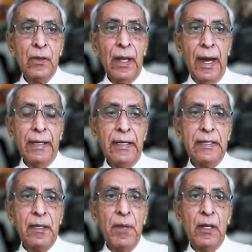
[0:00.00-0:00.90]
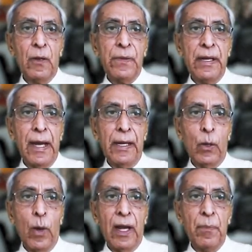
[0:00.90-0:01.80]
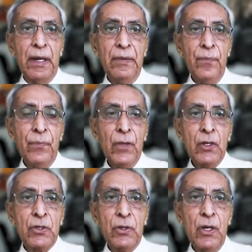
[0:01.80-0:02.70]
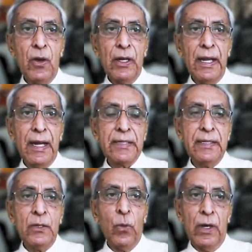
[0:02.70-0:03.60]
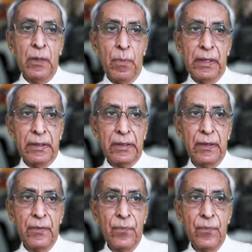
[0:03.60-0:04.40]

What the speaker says: and the Reserve Bank of India requirement should not exceed 1 month.